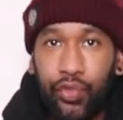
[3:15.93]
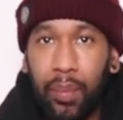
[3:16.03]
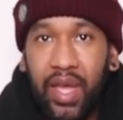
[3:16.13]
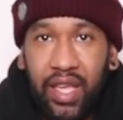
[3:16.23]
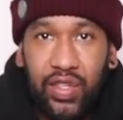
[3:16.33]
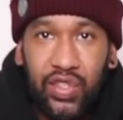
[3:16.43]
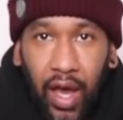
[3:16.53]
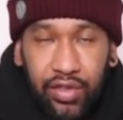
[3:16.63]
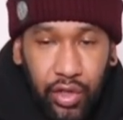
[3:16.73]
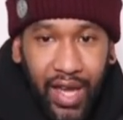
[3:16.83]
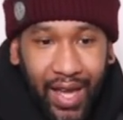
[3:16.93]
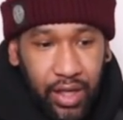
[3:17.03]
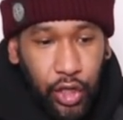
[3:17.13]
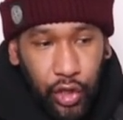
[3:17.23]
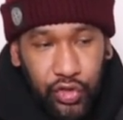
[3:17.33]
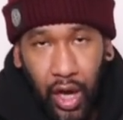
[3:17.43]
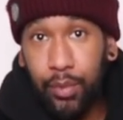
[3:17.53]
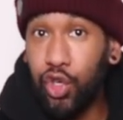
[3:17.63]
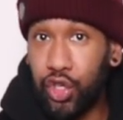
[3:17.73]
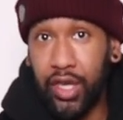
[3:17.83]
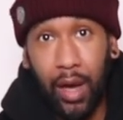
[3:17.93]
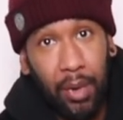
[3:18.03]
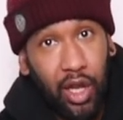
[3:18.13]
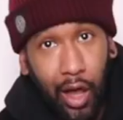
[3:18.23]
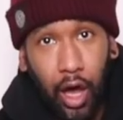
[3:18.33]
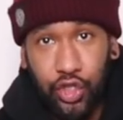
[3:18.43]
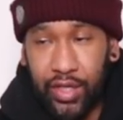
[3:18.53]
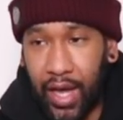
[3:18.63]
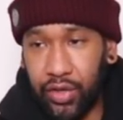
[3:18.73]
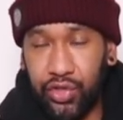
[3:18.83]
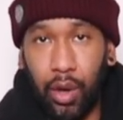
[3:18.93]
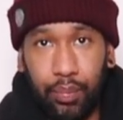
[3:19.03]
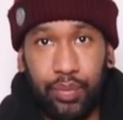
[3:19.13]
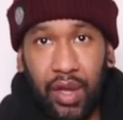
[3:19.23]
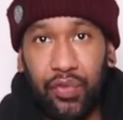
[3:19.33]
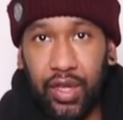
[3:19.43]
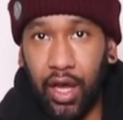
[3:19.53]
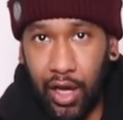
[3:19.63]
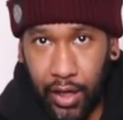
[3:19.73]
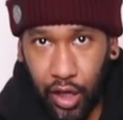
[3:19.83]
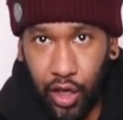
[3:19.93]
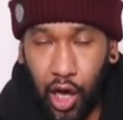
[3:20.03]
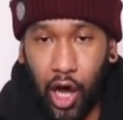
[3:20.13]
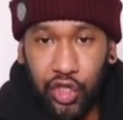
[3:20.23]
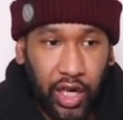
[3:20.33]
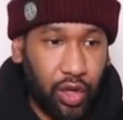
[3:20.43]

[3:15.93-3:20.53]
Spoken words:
For me, sizing on Canada Goose, I'm a large now, so I'm definitely like a large.